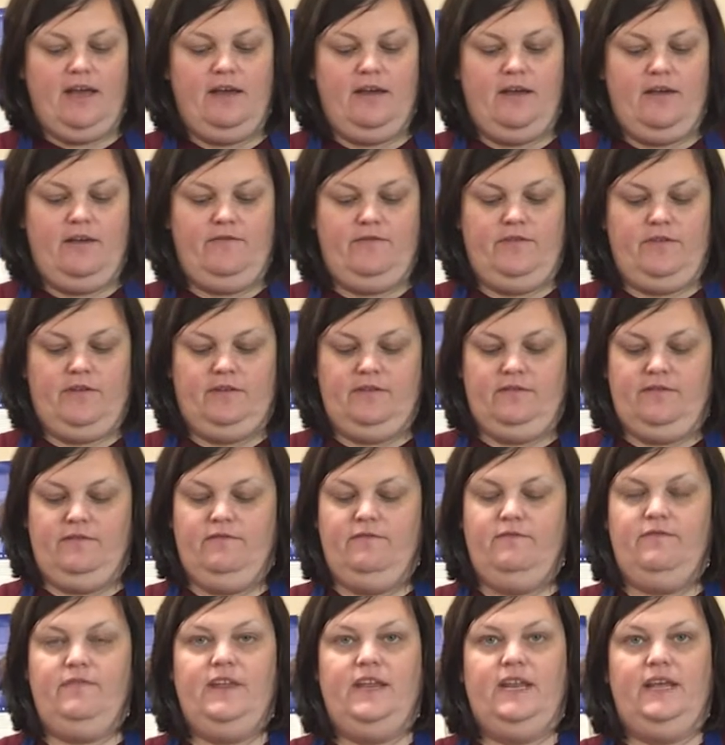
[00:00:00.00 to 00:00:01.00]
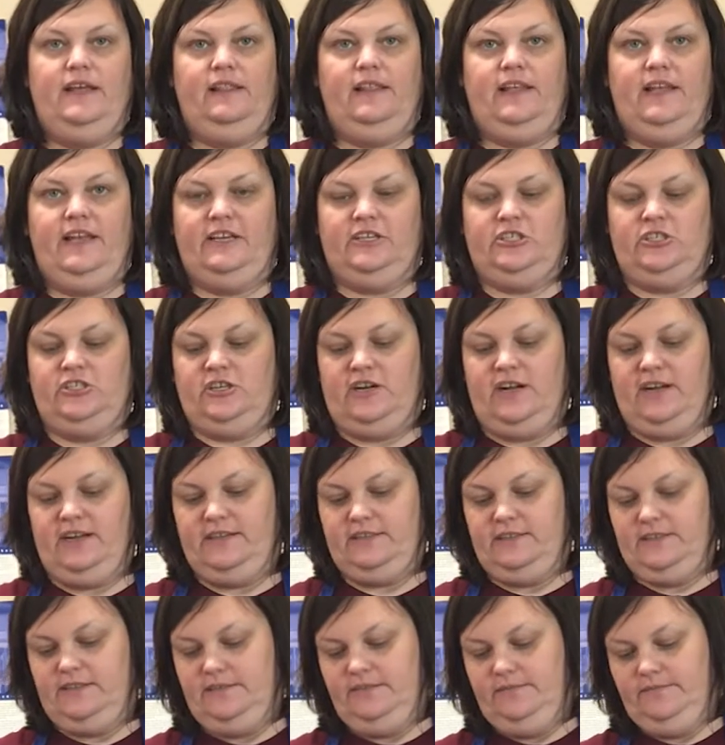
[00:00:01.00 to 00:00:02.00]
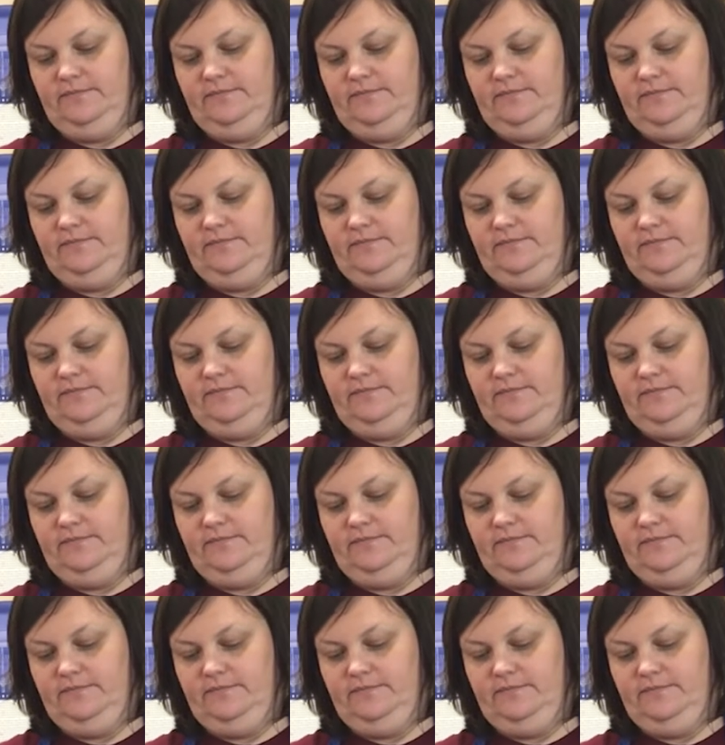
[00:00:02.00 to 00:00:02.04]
of vanilla extract.